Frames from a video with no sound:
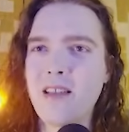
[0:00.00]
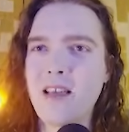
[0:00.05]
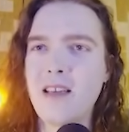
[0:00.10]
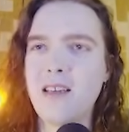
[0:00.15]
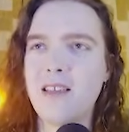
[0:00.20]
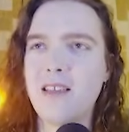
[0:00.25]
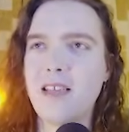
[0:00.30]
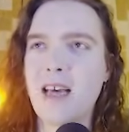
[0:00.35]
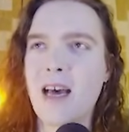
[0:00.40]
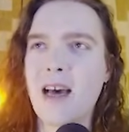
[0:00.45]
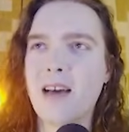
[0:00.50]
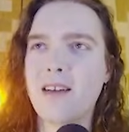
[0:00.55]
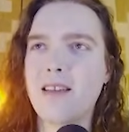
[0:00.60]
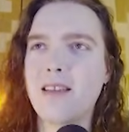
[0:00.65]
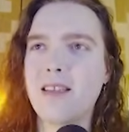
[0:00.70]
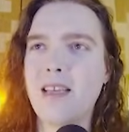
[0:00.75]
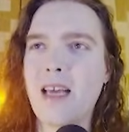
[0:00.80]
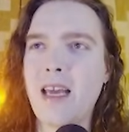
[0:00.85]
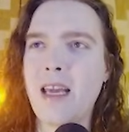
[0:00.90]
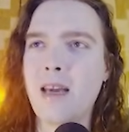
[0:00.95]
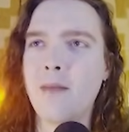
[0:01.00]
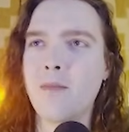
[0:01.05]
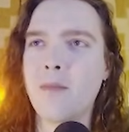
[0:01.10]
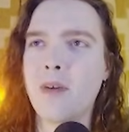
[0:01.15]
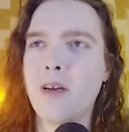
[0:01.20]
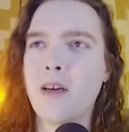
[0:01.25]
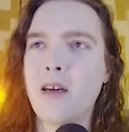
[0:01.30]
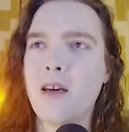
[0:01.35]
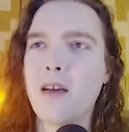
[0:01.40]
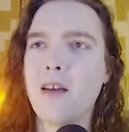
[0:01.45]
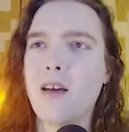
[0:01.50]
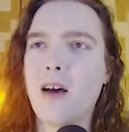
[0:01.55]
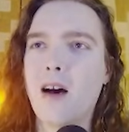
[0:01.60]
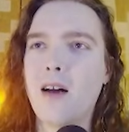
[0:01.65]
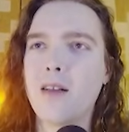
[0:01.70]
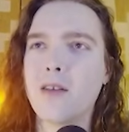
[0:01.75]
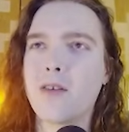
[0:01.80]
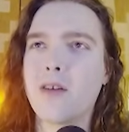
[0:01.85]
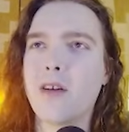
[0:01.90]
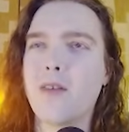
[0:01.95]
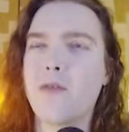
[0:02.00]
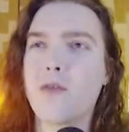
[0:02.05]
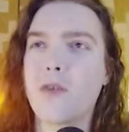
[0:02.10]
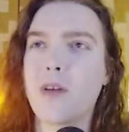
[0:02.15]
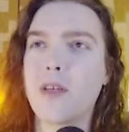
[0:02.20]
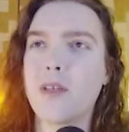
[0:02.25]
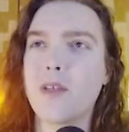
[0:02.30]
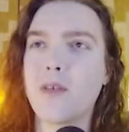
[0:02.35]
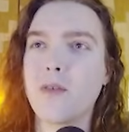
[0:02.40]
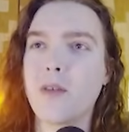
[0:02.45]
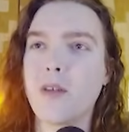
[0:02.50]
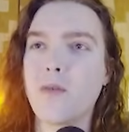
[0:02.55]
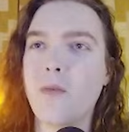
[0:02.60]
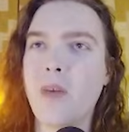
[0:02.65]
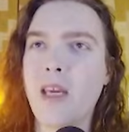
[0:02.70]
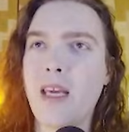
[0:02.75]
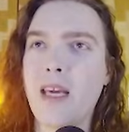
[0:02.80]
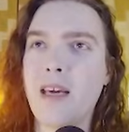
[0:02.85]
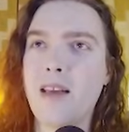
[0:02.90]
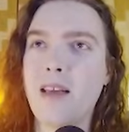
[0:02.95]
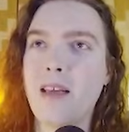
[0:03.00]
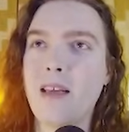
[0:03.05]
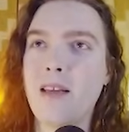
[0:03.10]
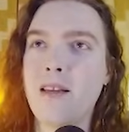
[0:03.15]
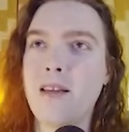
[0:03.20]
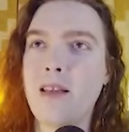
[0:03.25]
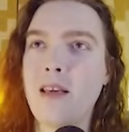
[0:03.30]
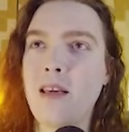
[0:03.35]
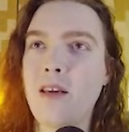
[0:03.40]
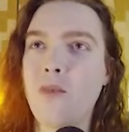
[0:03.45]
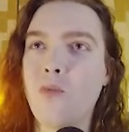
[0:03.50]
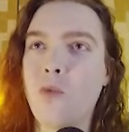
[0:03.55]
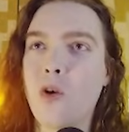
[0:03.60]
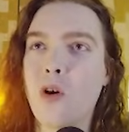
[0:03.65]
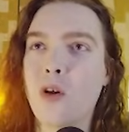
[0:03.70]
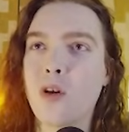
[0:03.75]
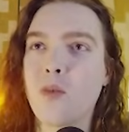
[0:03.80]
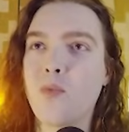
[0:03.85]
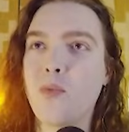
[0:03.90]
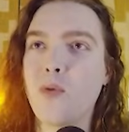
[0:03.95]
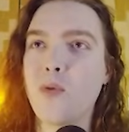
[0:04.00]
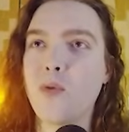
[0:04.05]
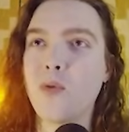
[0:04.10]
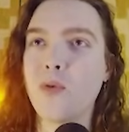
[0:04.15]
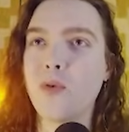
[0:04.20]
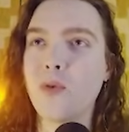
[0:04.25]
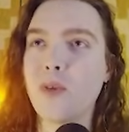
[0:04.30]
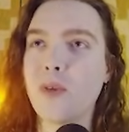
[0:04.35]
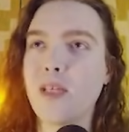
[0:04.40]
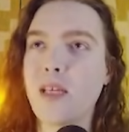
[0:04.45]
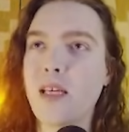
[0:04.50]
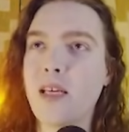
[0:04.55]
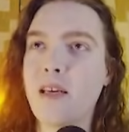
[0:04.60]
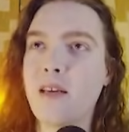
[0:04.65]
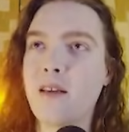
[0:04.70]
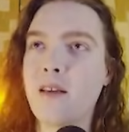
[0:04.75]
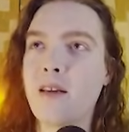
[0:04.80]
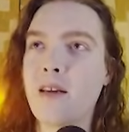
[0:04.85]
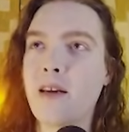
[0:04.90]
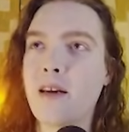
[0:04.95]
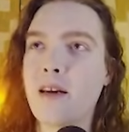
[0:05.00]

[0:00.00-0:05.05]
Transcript: exact same color of crystal that we get in the water pools in